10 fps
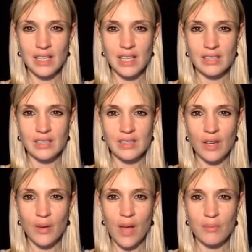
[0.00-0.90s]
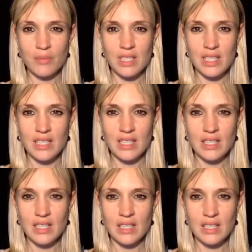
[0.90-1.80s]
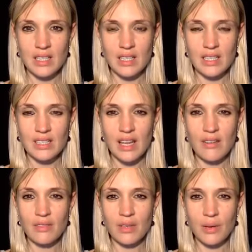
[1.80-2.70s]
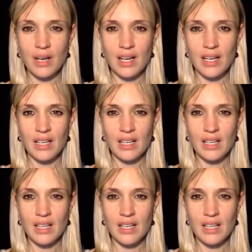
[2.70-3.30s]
it's so empty, it's everywhere.